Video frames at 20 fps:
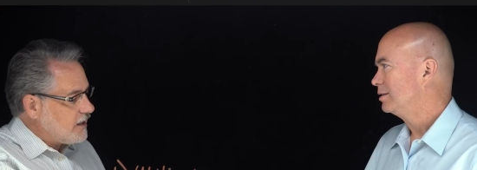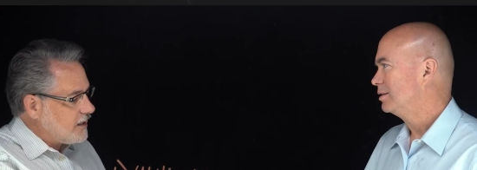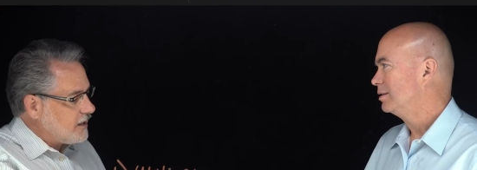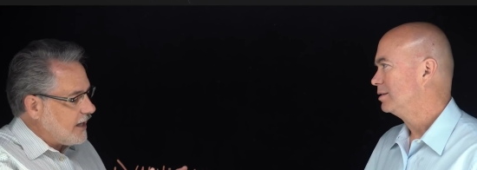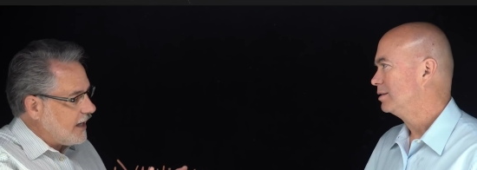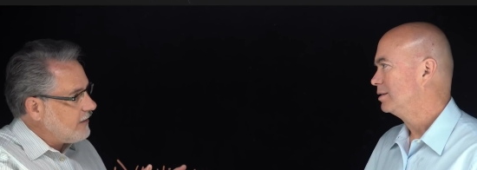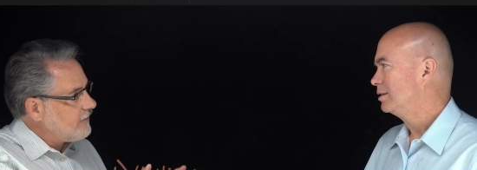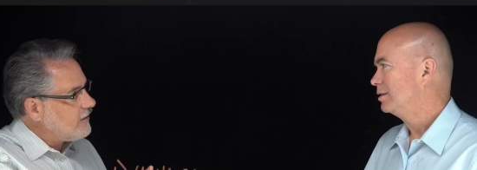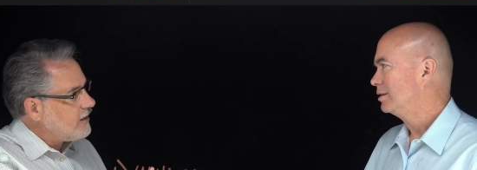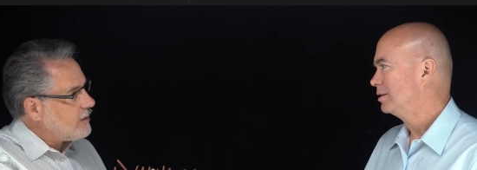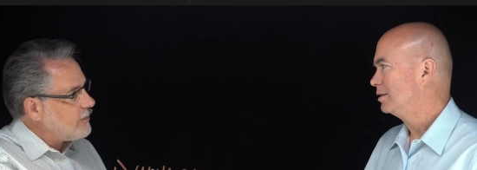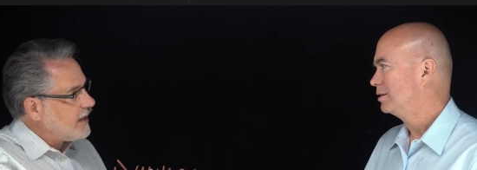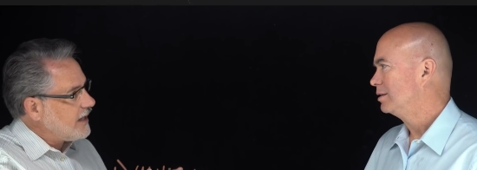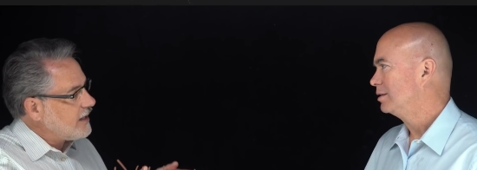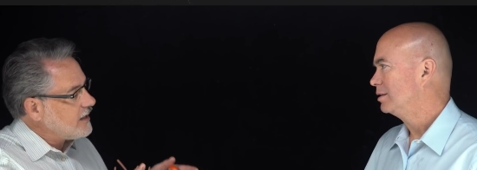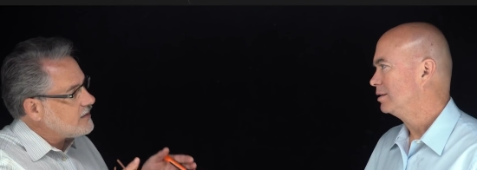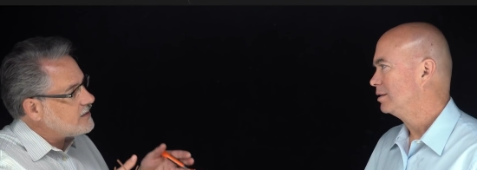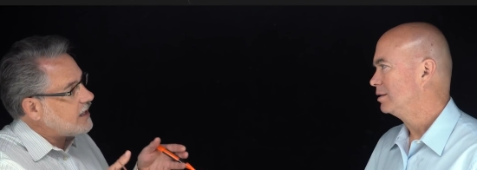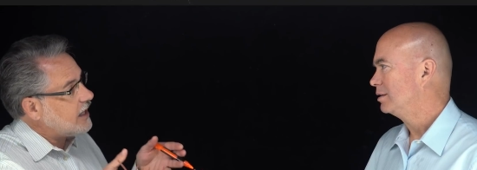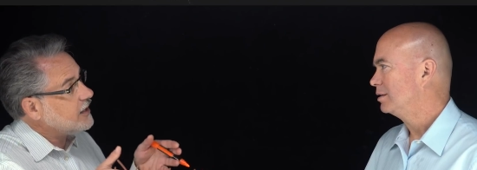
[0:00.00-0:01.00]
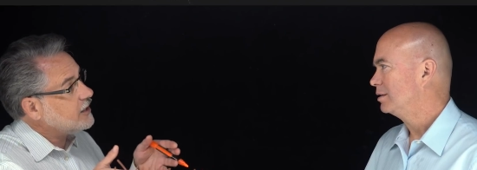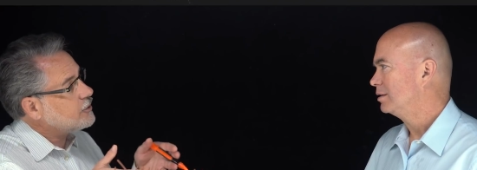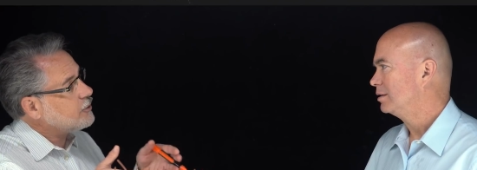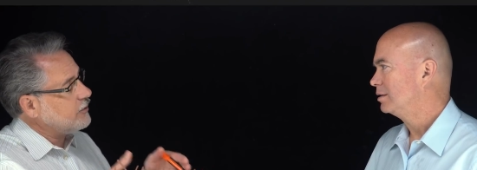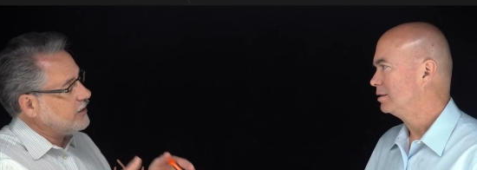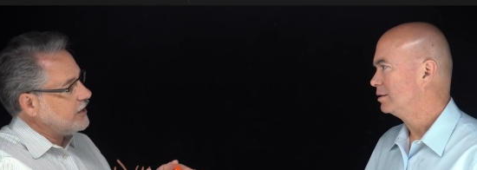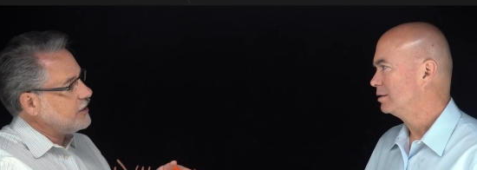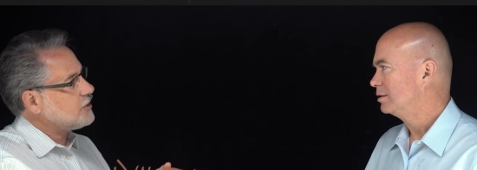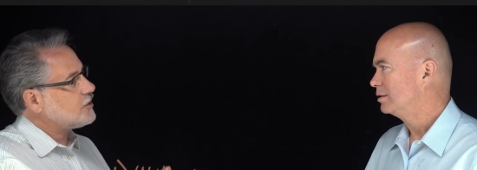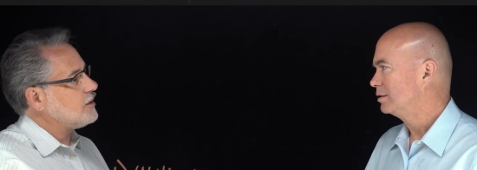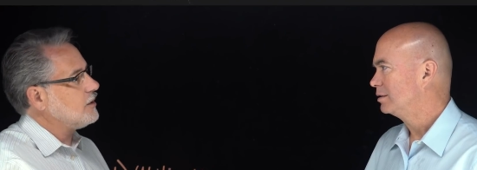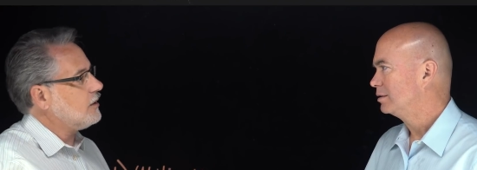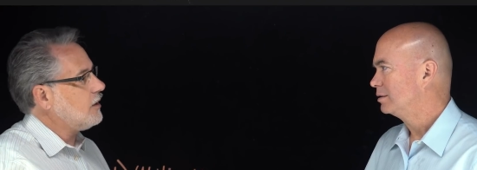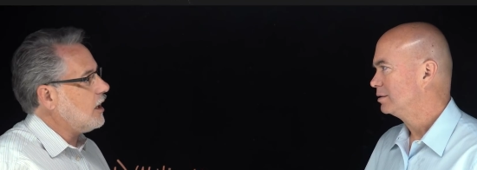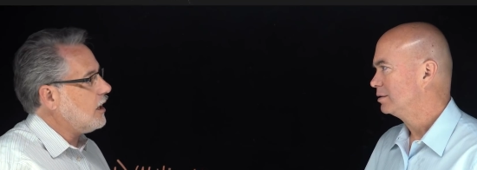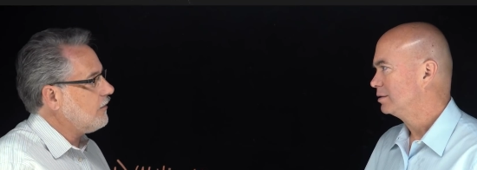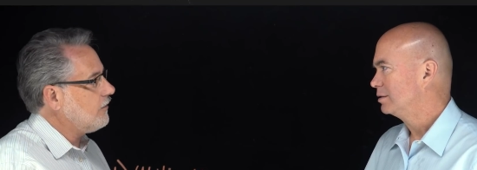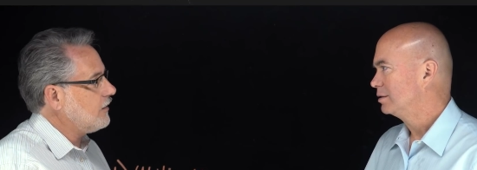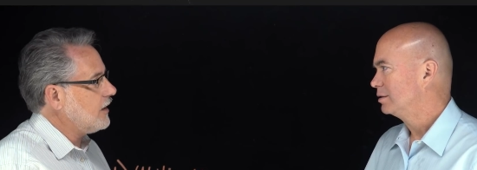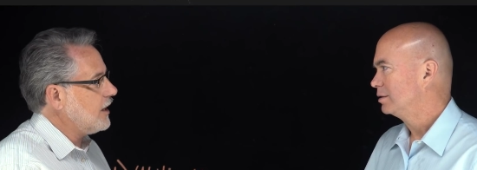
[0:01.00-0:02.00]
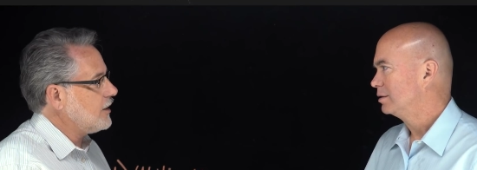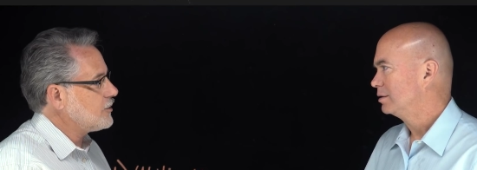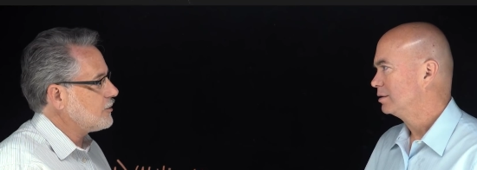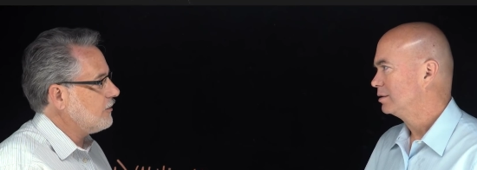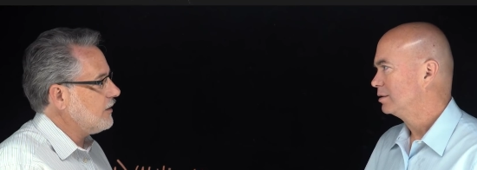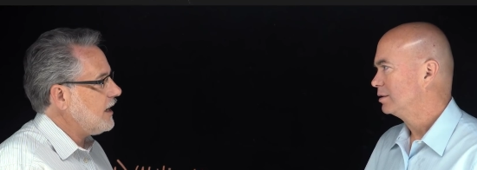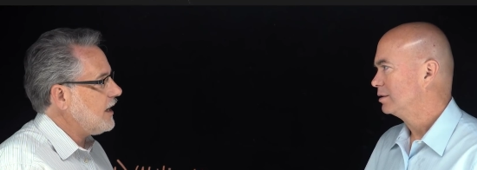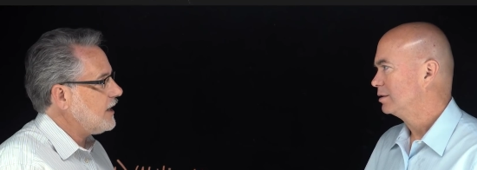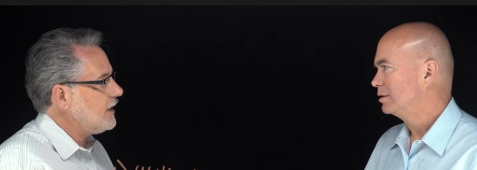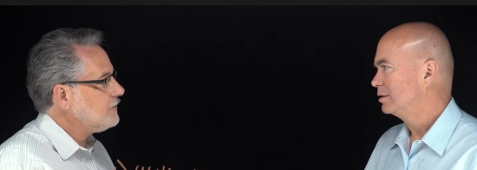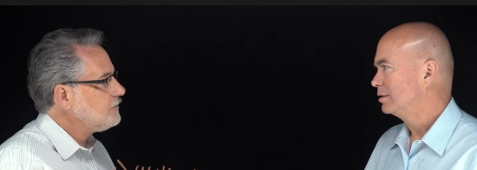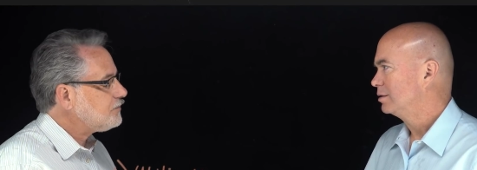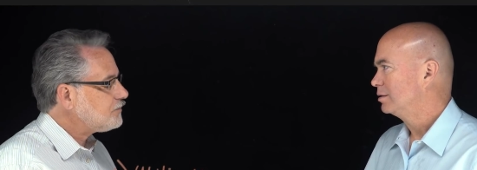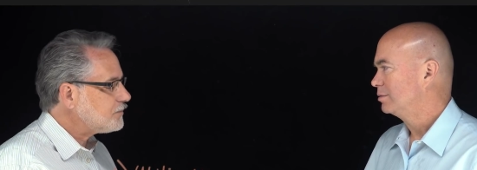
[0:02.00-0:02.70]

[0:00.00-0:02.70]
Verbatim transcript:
Speaker 1: the NVMe inside a traditional all flash array.